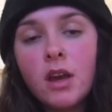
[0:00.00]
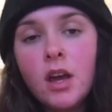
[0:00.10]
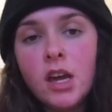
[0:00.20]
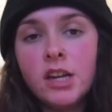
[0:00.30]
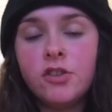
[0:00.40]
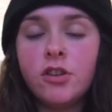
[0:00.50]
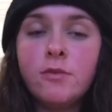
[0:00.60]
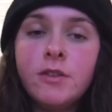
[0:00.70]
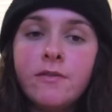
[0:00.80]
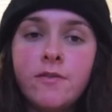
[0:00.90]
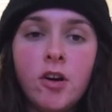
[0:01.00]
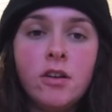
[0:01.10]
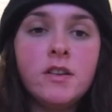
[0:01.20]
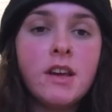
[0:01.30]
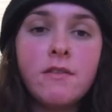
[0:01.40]
In terms of
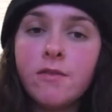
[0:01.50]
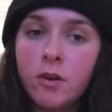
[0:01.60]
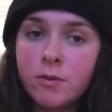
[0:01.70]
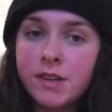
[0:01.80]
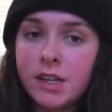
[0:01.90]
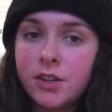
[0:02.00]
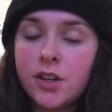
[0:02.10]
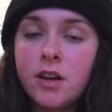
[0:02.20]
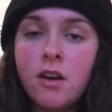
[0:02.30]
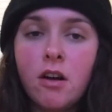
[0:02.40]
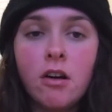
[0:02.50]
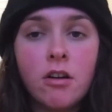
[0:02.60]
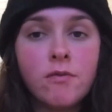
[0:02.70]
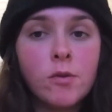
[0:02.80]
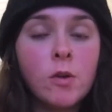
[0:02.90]
falls and fall protection,
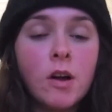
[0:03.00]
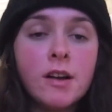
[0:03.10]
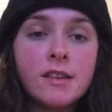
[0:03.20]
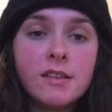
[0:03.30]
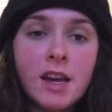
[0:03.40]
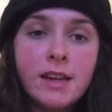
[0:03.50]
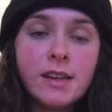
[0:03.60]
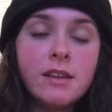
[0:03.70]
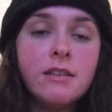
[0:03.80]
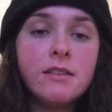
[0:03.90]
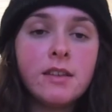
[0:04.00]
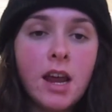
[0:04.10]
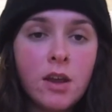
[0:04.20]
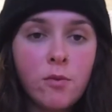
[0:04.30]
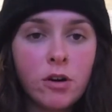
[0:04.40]
our rule on site is
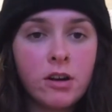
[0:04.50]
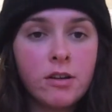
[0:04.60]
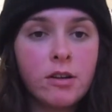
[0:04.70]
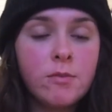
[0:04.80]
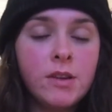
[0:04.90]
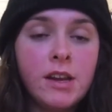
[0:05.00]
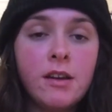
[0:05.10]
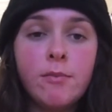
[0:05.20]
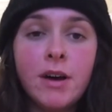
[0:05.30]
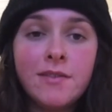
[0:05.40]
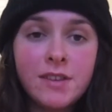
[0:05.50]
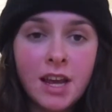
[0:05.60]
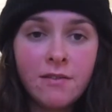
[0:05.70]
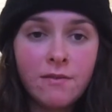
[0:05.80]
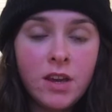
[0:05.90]
any work completed above
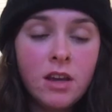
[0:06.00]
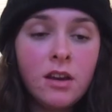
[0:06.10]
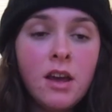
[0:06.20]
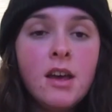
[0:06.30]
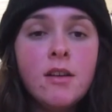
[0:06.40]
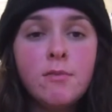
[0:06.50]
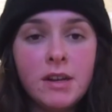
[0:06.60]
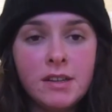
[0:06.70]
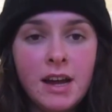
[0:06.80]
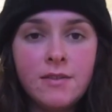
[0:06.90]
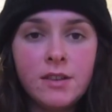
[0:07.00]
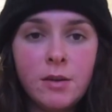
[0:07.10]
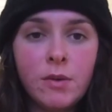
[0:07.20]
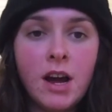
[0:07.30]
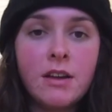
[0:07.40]
10 feet must have
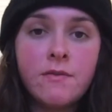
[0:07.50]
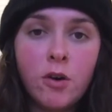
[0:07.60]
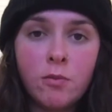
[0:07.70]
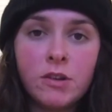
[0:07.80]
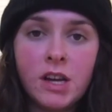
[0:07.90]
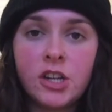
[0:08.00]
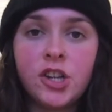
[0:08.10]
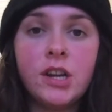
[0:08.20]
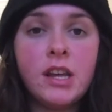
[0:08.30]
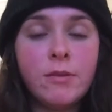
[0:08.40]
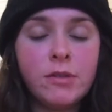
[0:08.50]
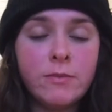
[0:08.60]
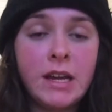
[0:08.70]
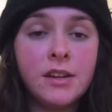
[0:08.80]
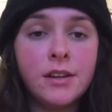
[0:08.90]
some kind of fall protection
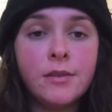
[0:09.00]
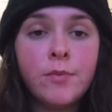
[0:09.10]
implemented.